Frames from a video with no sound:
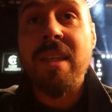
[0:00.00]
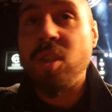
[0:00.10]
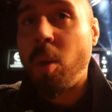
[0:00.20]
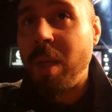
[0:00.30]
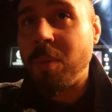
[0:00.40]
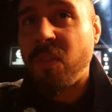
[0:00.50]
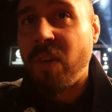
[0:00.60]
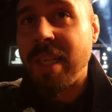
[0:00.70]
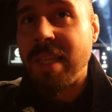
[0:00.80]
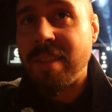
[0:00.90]
He's not been able to
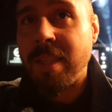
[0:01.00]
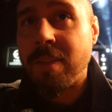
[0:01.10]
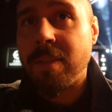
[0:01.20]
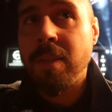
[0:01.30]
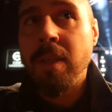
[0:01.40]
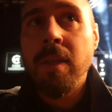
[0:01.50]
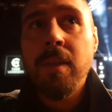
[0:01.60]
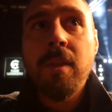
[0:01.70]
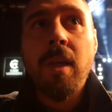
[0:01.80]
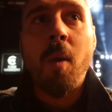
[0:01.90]
find it since.
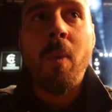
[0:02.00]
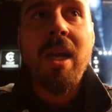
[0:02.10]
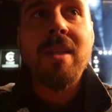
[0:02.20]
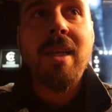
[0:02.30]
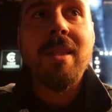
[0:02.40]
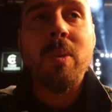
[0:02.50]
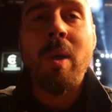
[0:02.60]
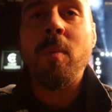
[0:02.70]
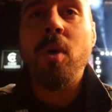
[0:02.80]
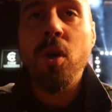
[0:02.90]
And when I said to
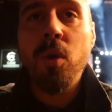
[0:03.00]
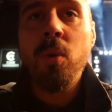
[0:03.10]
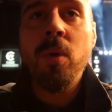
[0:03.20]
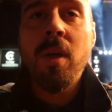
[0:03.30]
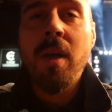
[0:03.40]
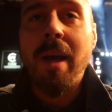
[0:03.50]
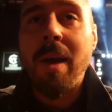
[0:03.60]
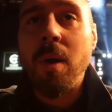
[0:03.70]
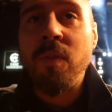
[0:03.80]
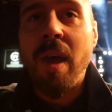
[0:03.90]
him, who
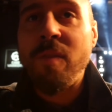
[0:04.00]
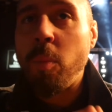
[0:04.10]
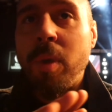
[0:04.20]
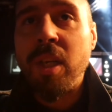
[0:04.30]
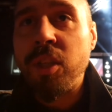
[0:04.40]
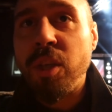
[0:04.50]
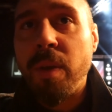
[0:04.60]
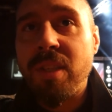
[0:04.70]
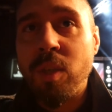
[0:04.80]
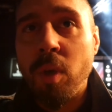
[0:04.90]
out of everybody on the
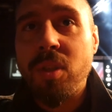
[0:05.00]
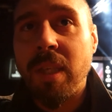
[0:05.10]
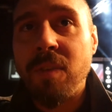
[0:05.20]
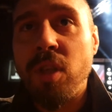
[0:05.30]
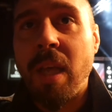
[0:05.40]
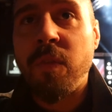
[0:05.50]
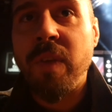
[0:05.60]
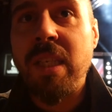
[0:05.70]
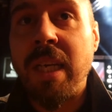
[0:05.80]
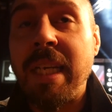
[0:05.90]
UFC roster gives you that
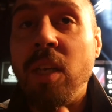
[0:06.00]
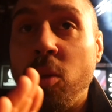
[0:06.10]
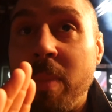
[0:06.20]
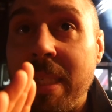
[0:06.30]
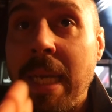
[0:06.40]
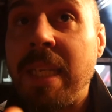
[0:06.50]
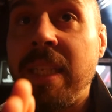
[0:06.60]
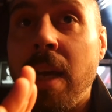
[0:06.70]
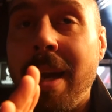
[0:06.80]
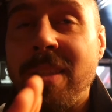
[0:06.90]
feeling, he looked me dead in
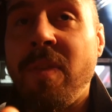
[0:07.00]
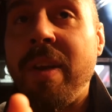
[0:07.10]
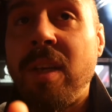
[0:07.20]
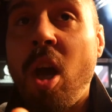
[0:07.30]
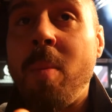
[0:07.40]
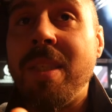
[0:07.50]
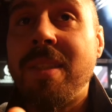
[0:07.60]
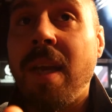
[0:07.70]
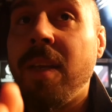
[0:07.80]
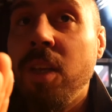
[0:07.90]
the eyes, very calm, and he
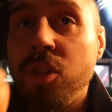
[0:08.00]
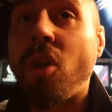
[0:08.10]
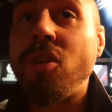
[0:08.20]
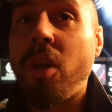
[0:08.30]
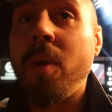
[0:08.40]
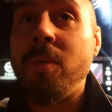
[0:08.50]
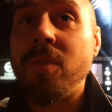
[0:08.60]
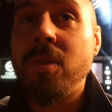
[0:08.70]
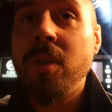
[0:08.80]
said, John Jones.